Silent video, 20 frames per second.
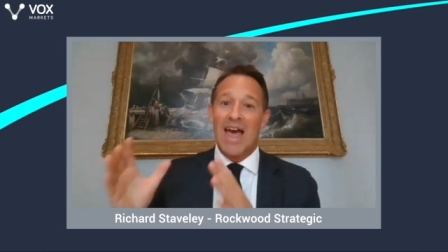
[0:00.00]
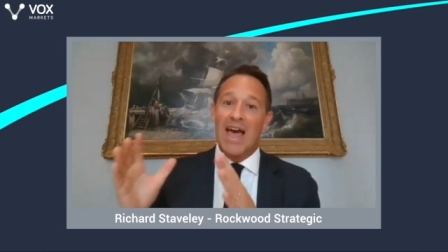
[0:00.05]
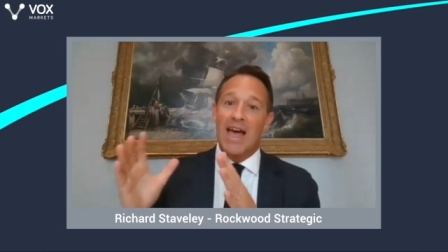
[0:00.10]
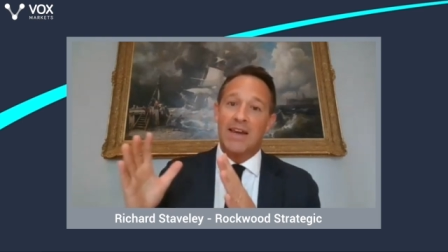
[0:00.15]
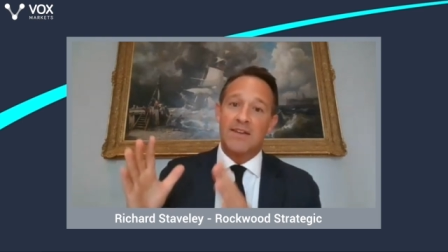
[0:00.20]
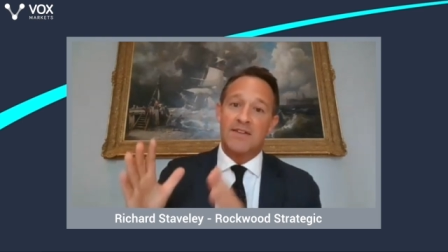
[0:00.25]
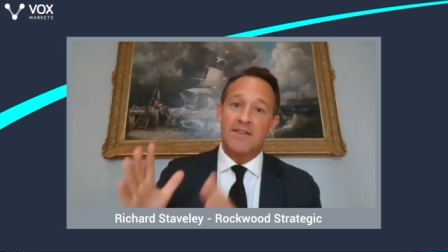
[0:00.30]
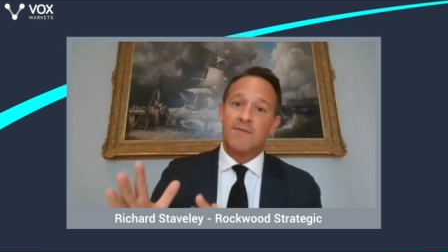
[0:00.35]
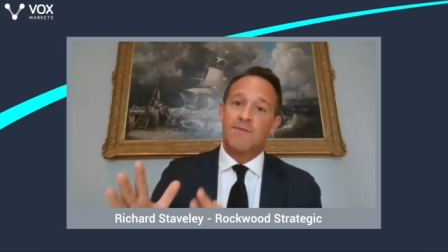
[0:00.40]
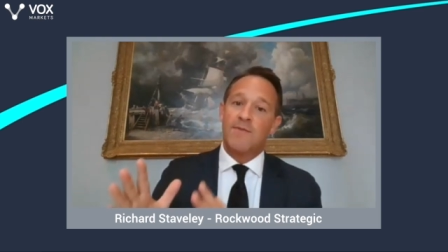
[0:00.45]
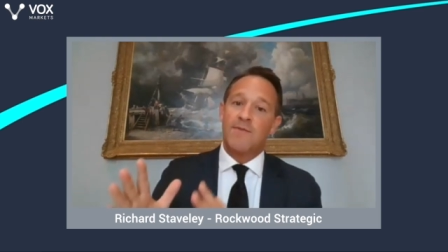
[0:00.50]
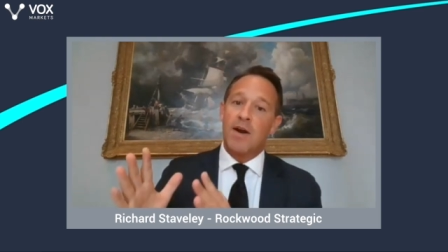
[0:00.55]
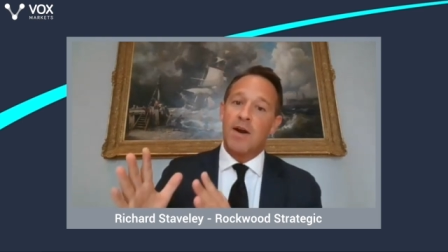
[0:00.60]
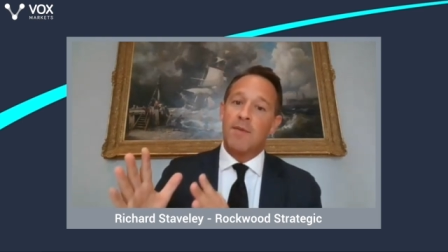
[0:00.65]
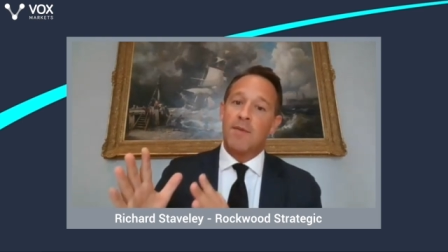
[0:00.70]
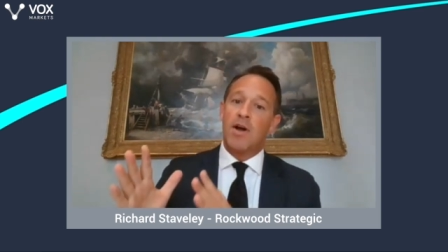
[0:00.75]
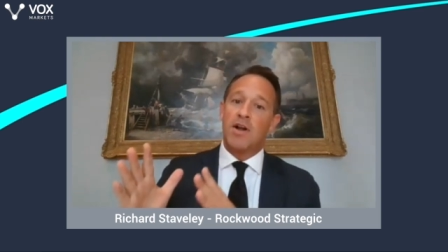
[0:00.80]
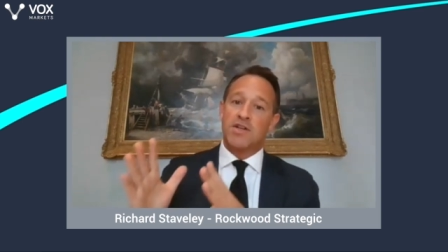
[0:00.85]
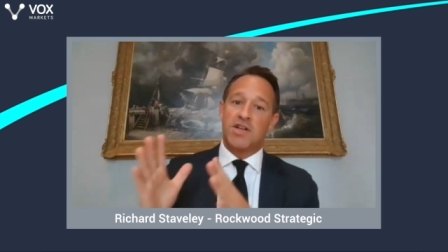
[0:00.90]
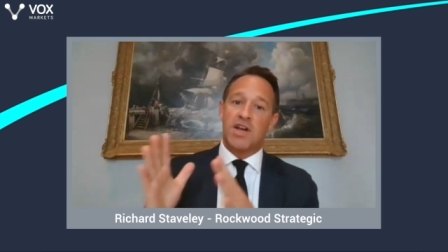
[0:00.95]
And this is very
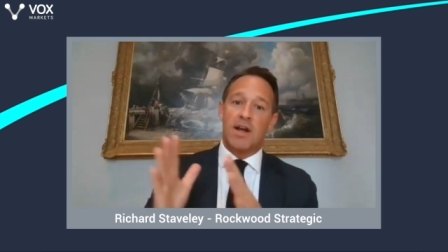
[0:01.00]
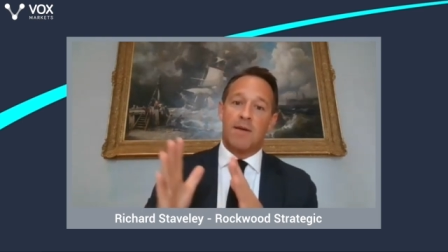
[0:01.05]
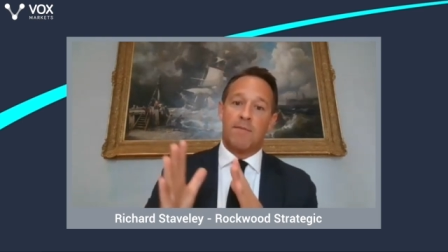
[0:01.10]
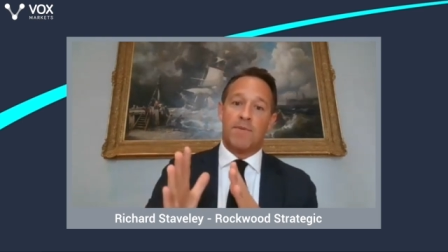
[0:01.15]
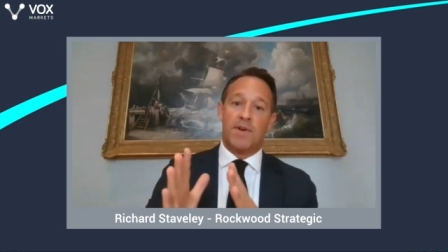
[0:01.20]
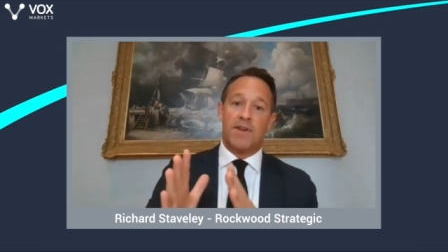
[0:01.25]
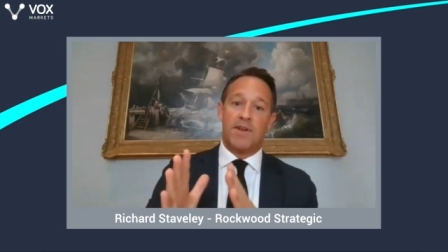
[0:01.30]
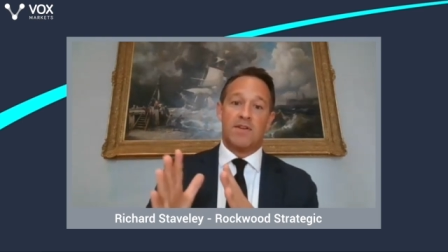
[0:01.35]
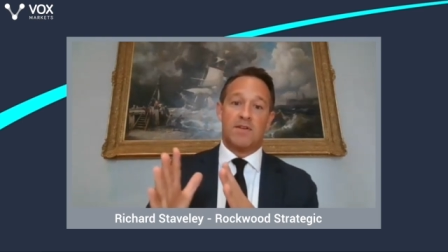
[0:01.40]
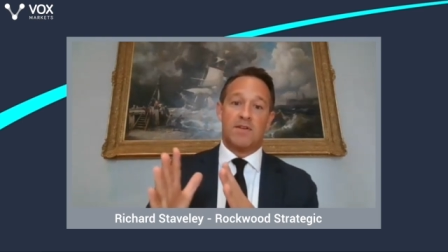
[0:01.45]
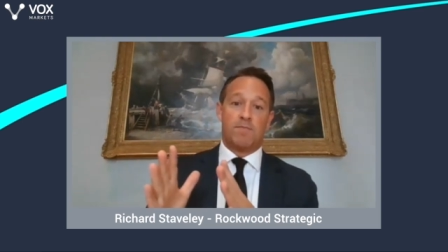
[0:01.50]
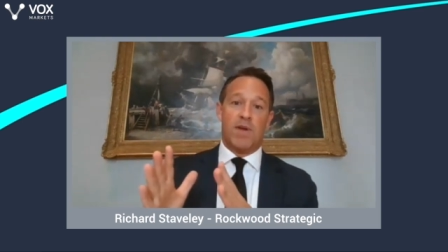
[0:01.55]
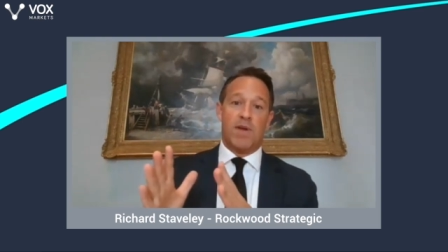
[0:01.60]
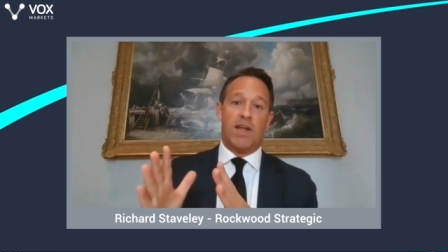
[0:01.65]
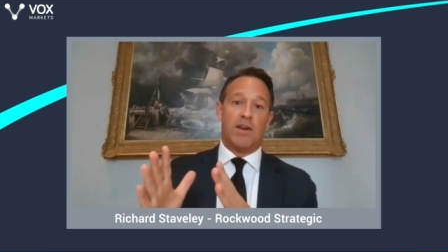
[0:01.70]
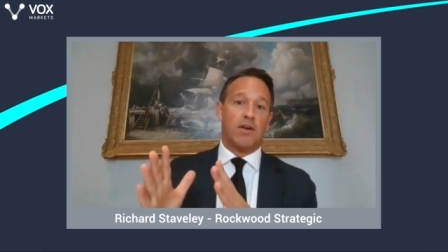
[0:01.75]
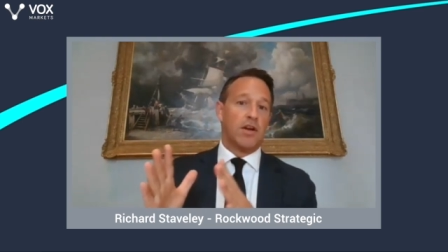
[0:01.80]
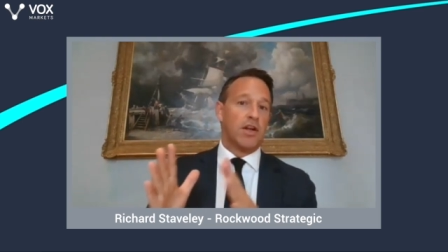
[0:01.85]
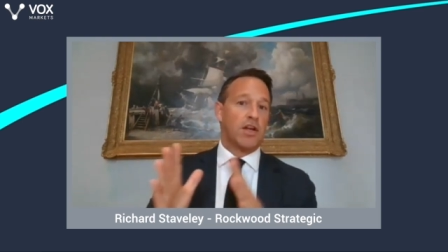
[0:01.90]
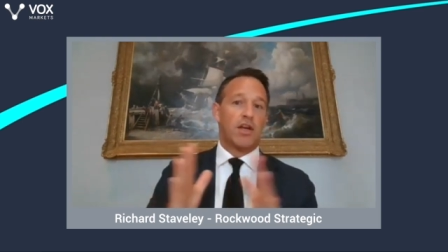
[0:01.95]
much a company that's
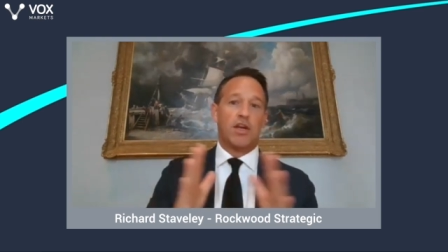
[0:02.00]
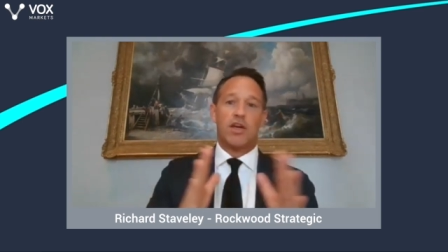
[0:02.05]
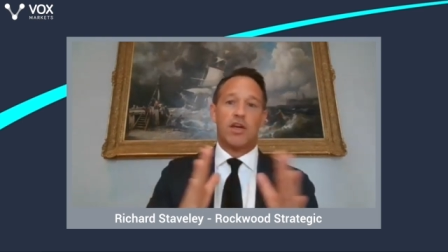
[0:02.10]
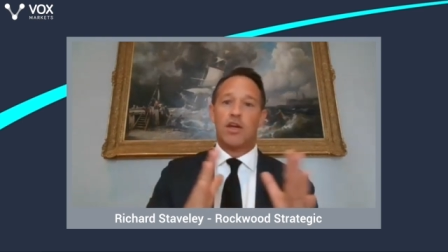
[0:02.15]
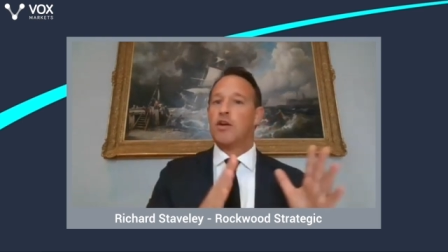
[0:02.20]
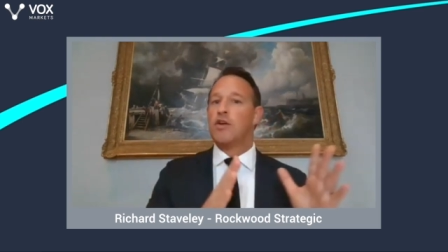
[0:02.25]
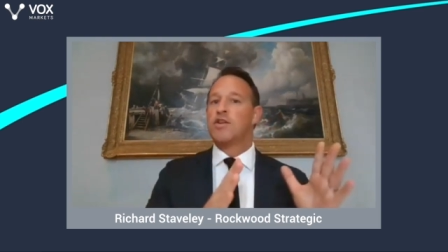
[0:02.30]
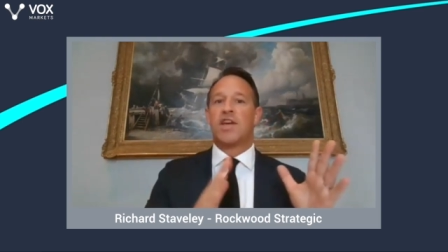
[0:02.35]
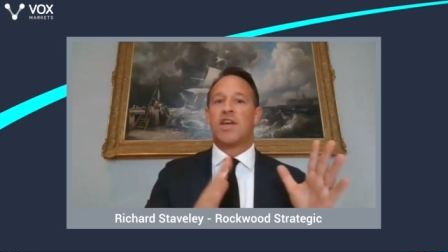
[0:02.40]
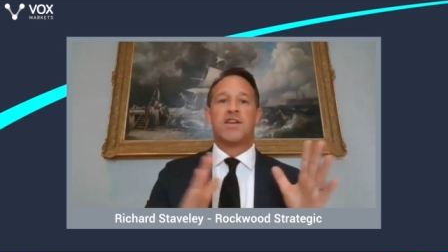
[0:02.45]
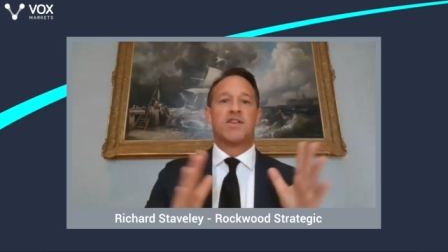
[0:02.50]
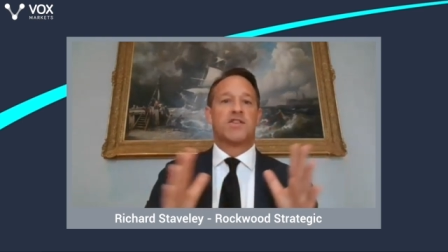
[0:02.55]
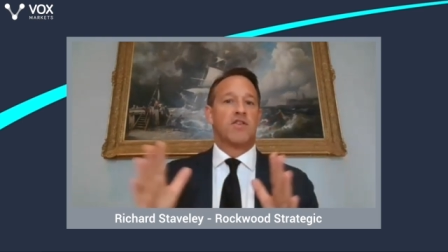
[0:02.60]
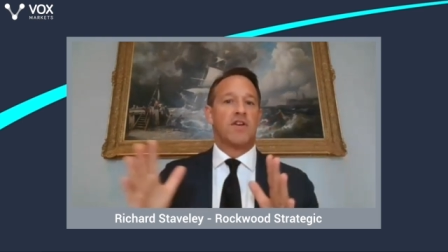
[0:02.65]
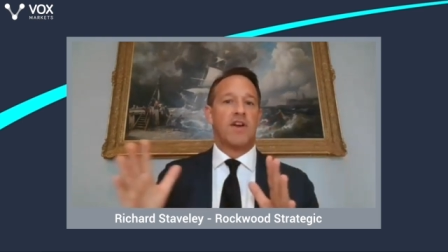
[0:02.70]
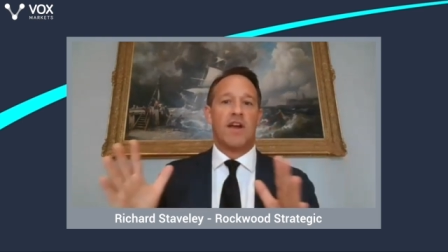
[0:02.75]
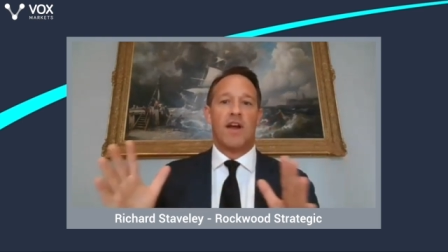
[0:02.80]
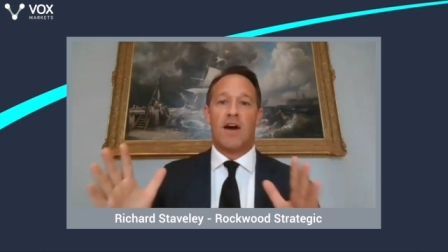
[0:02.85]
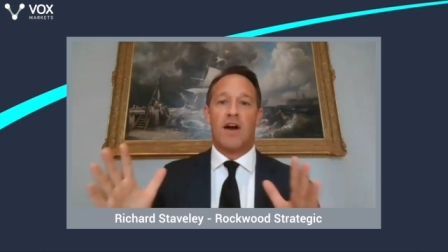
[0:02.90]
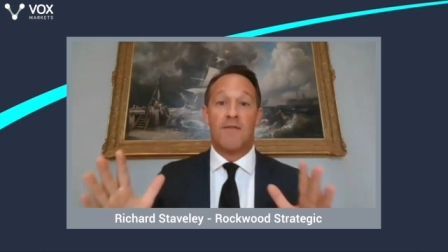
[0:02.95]
been on a huge history.